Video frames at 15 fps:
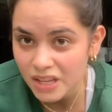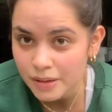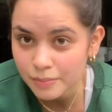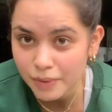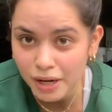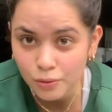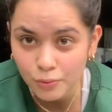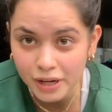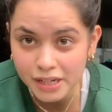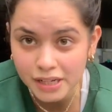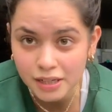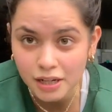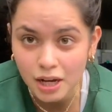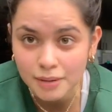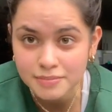my
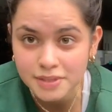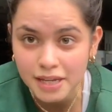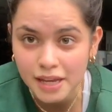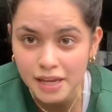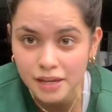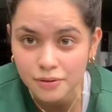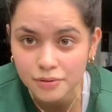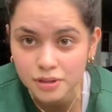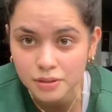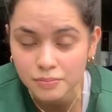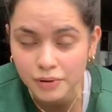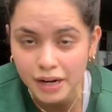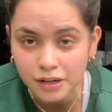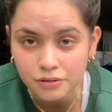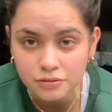wedding update with the
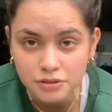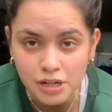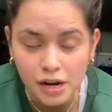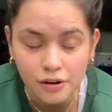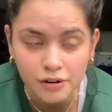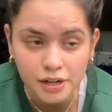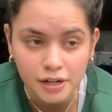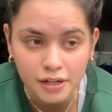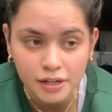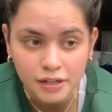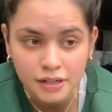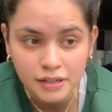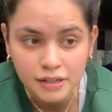bridal shower,